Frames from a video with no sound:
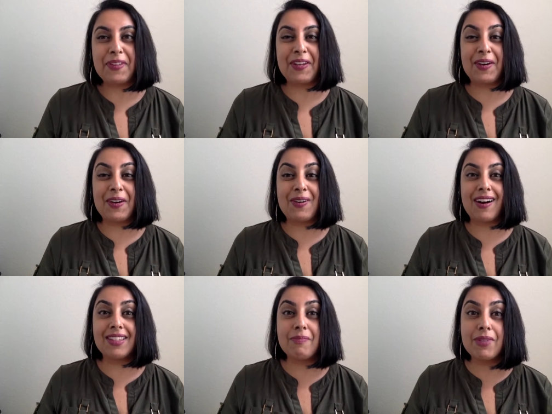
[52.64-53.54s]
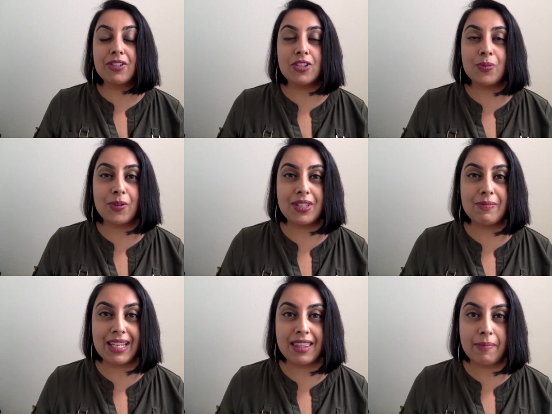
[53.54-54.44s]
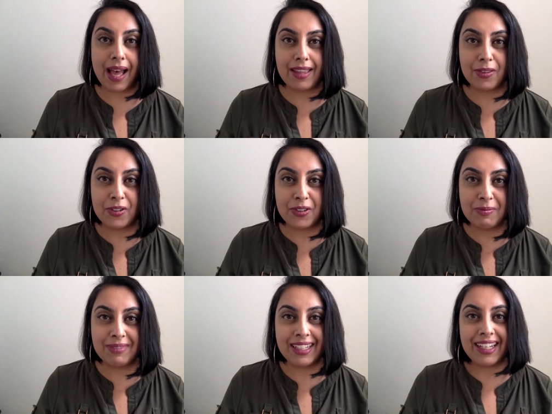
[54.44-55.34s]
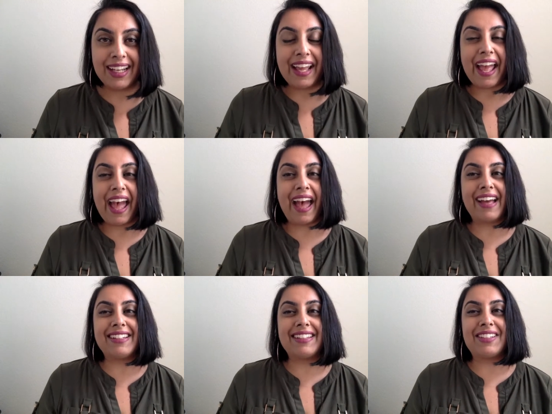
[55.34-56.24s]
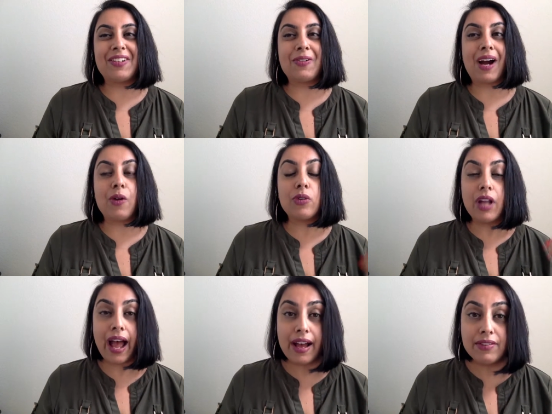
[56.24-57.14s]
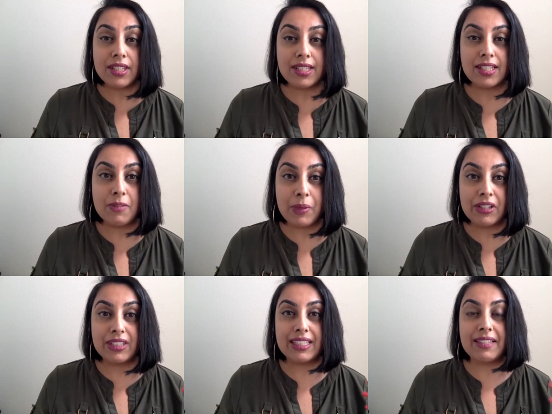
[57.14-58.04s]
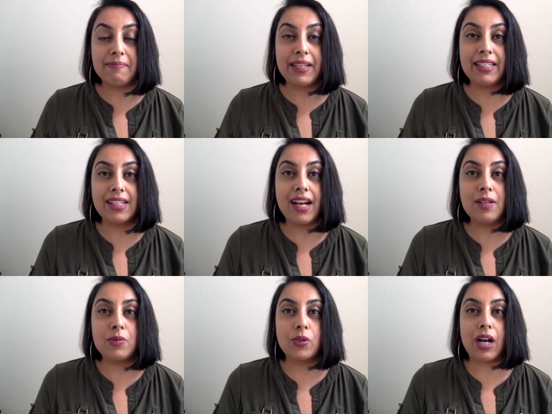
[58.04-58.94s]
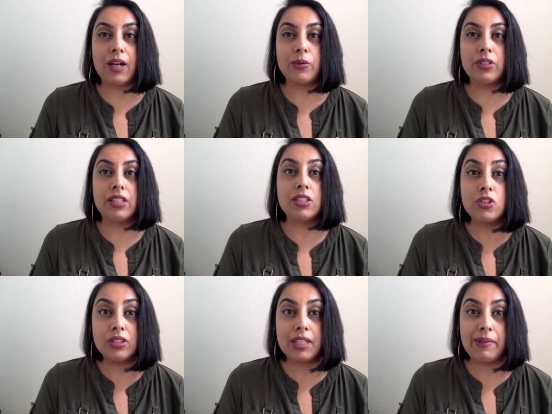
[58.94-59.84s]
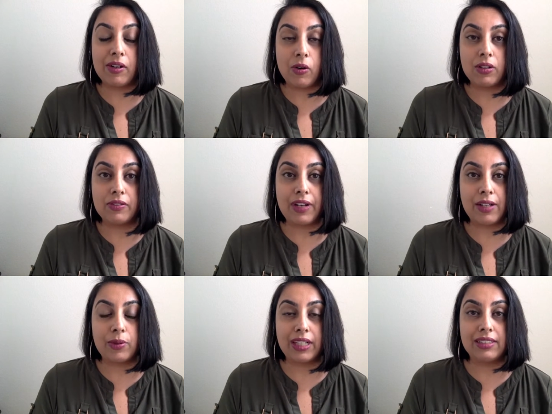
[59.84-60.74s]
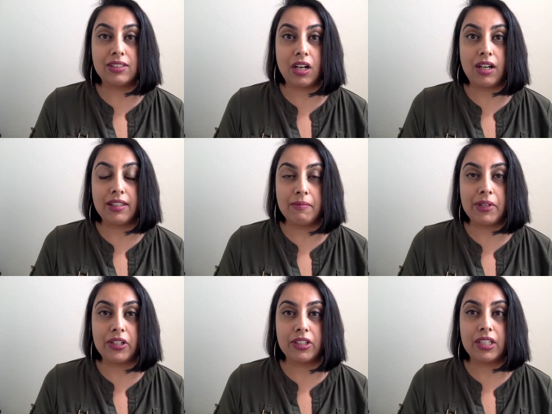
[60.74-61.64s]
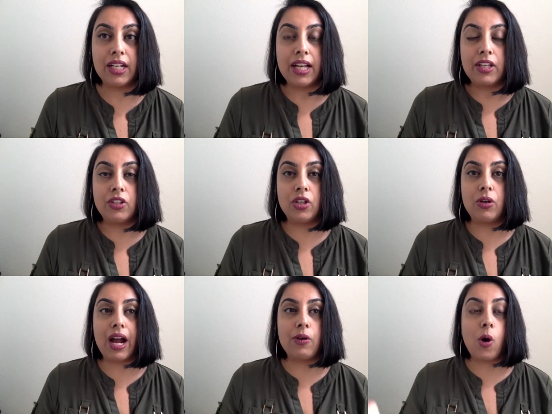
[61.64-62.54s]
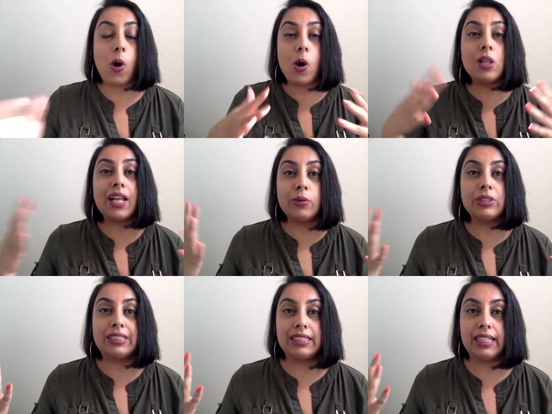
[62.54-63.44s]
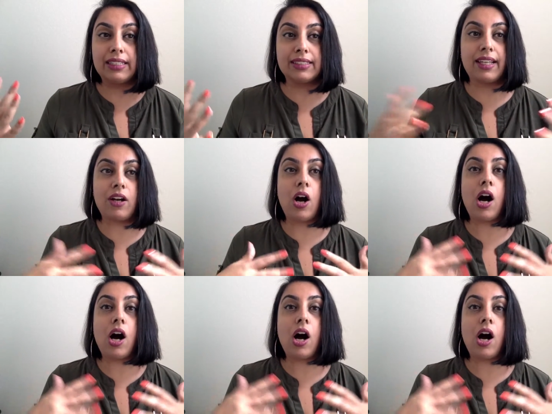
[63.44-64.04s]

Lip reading: Aren't the mirrors supposed to be in the bathroom? And, I would have this experience many times where I would literally be horrified what I saw in the mirror. All I would see is like